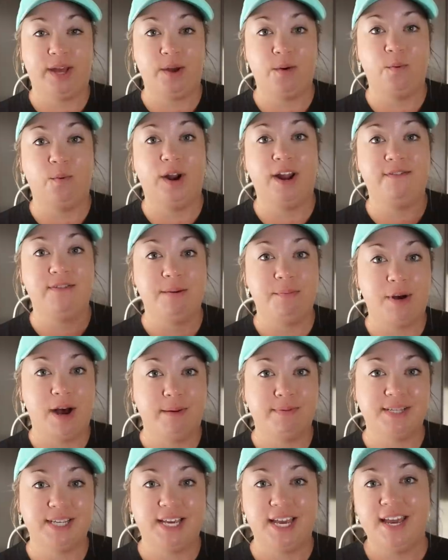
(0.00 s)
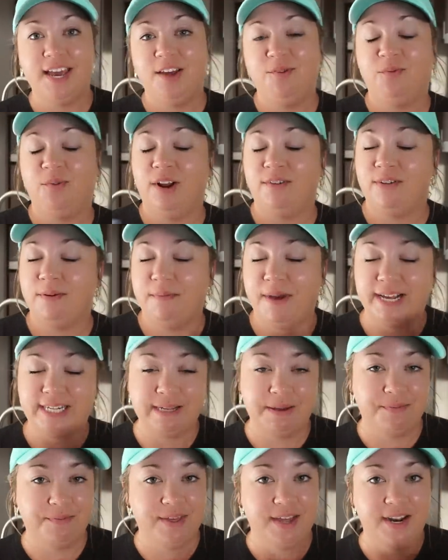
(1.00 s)
like, what if it pops again? What if it makes
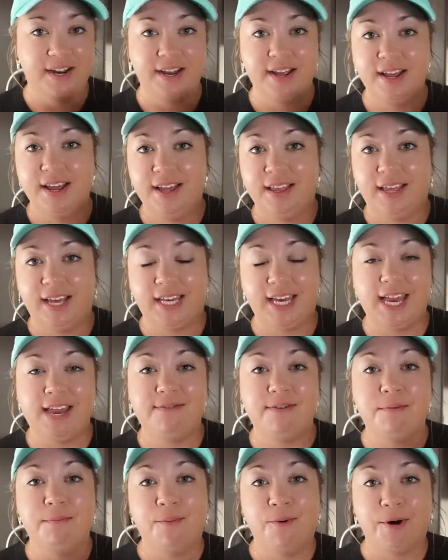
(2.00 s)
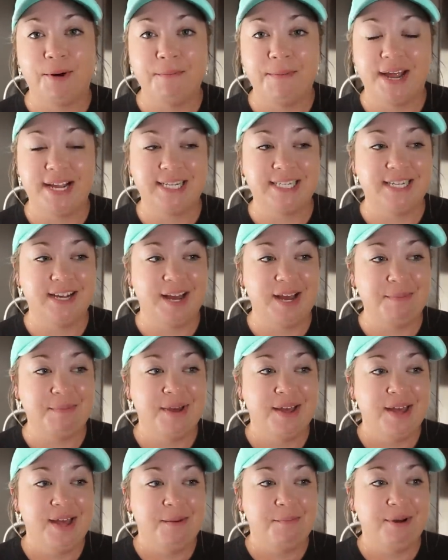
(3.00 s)
something like even more messed up?
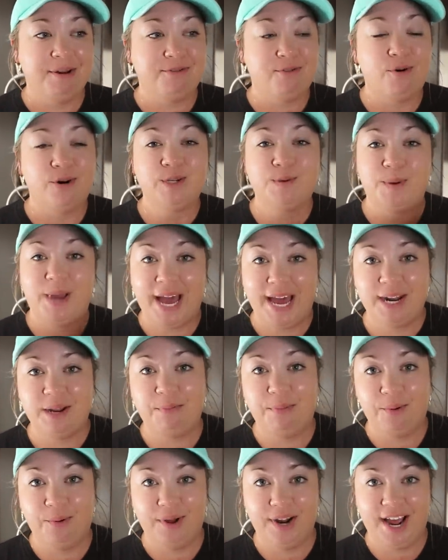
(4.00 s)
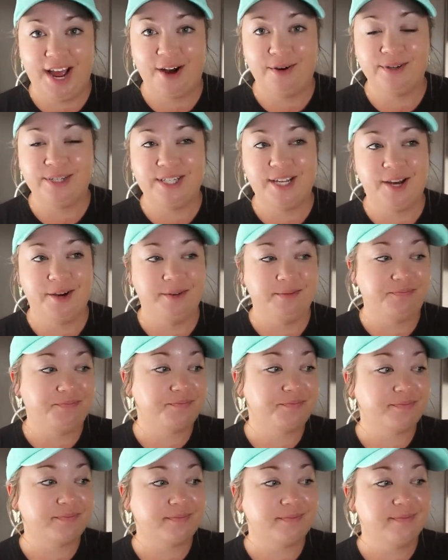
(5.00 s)
But of course we had to pull it out, so
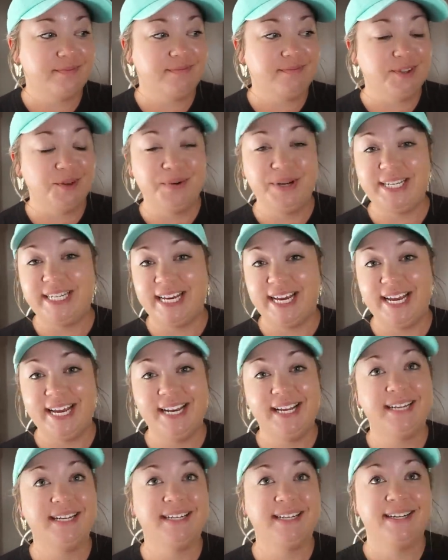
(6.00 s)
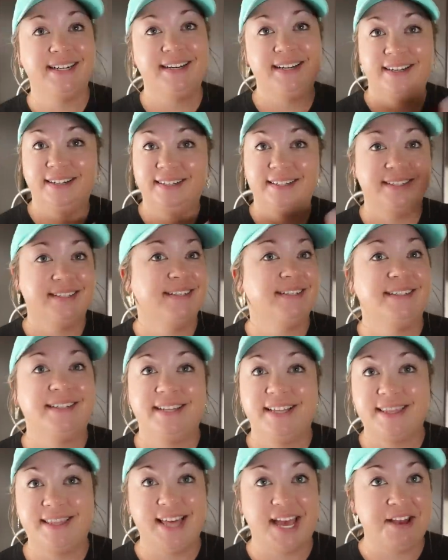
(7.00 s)
we did.
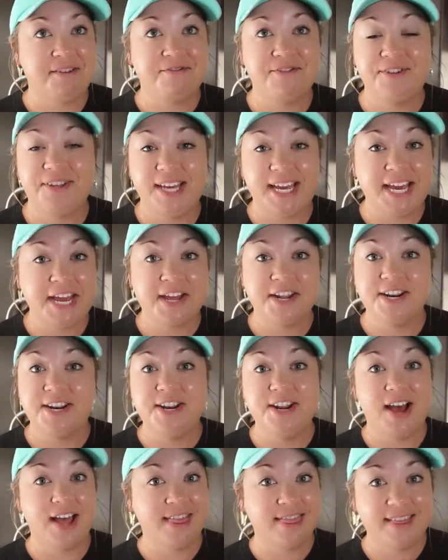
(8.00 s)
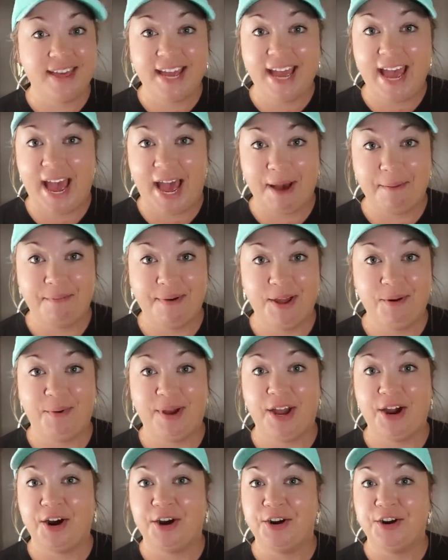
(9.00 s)
Thankfully, nothing happened.
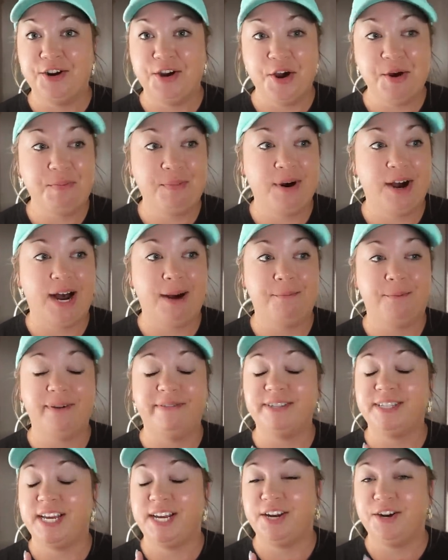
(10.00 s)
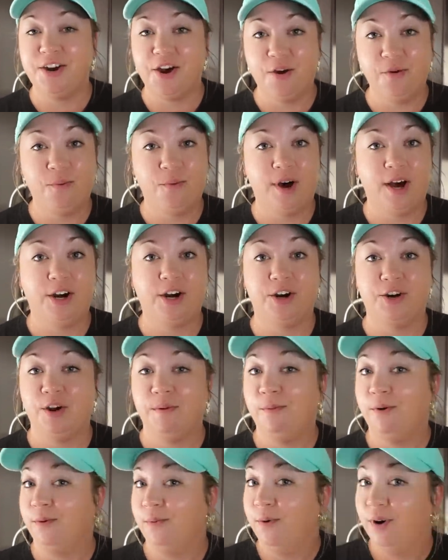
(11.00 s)
We heard no pop. We've seen no water.
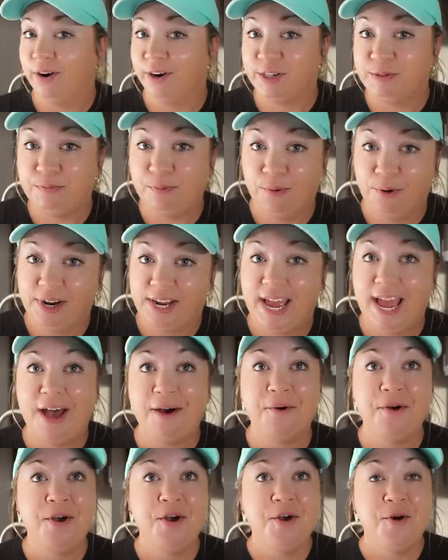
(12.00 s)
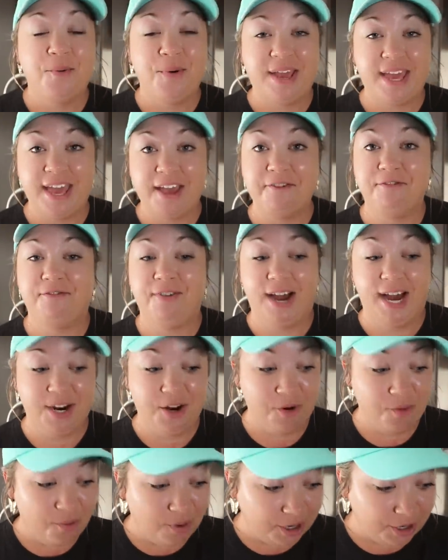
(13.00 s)
No more water's pouring out. We can't
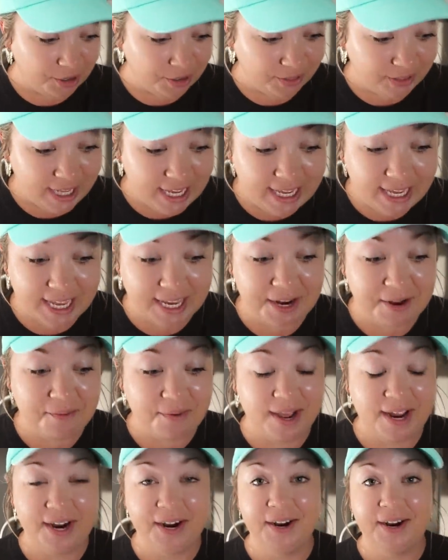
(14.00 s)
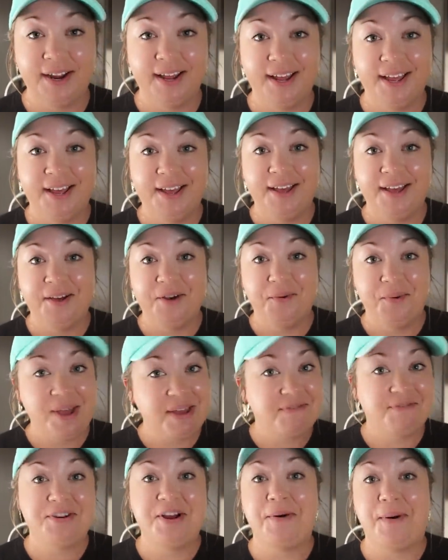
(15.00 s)
find a water leak anywhere. We
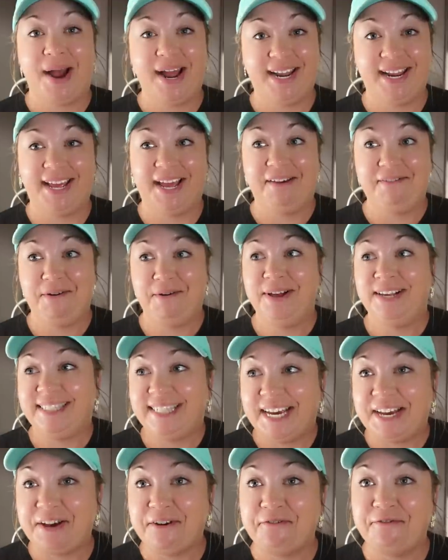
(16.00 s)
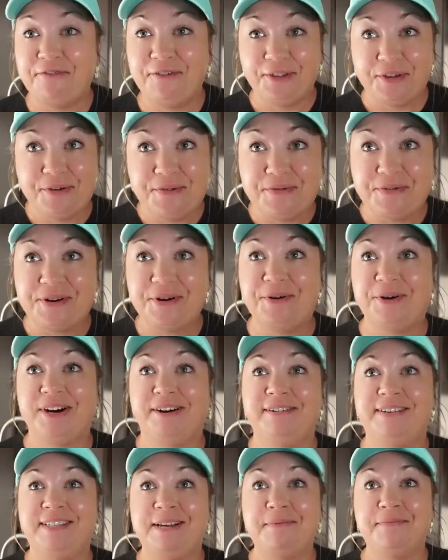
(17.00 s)
have no idea if it was like a fluke or
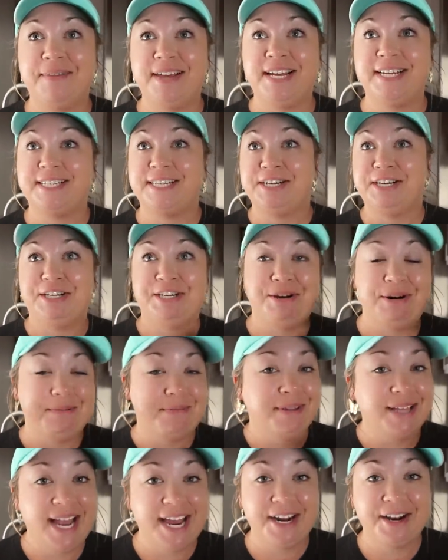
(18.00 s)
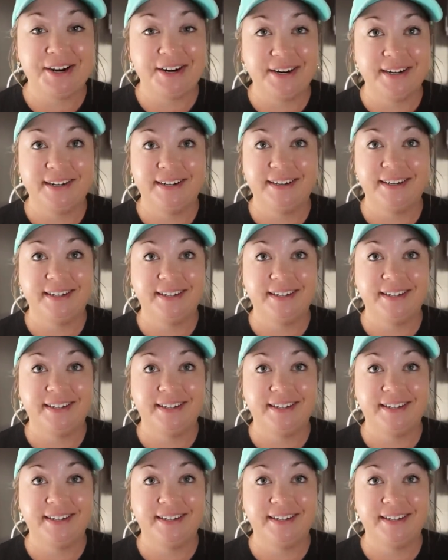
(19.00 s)
if something is going to show up later.